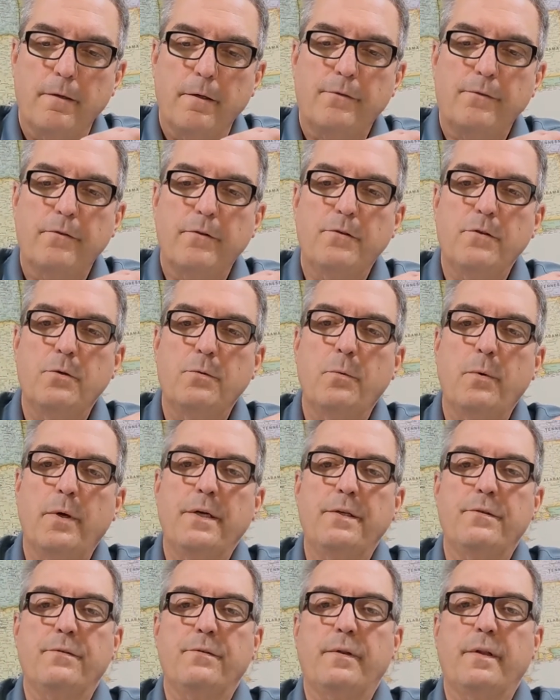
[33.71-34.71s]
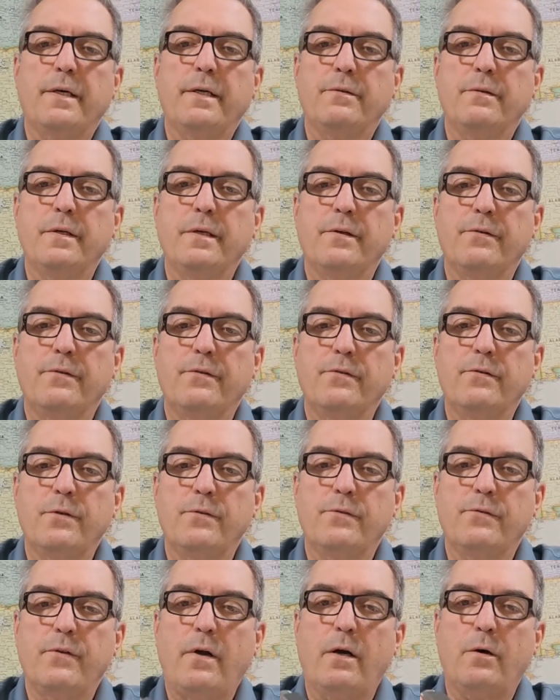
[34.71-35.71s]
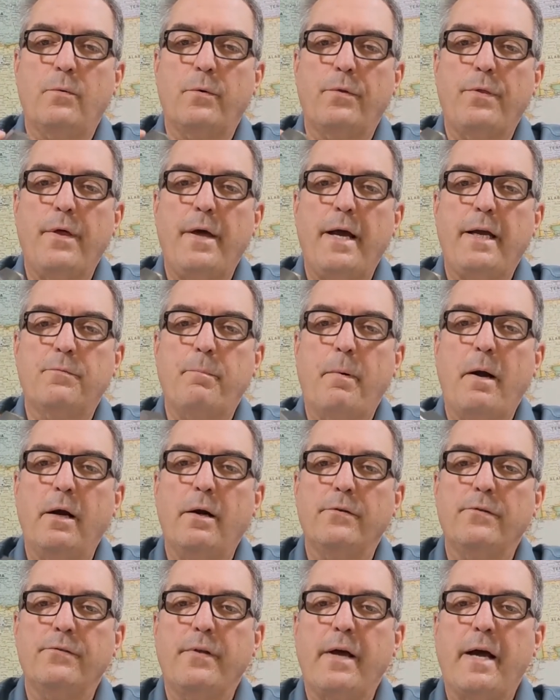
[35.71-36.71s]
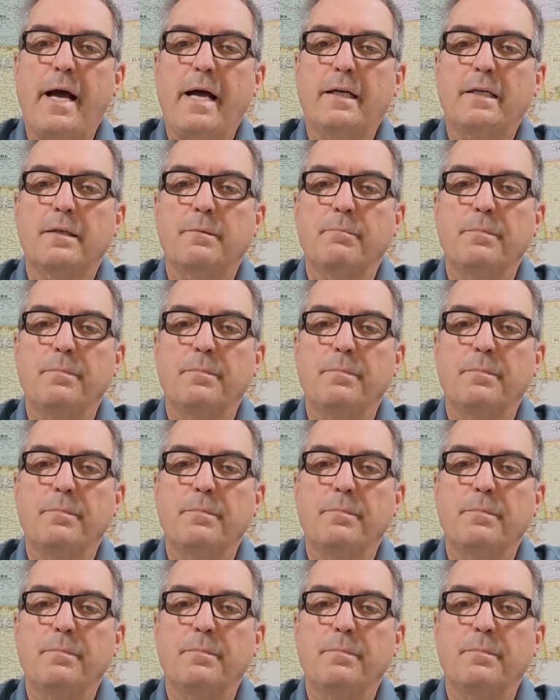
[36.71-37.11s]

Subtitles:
A situation like this, you can start with hex bar stock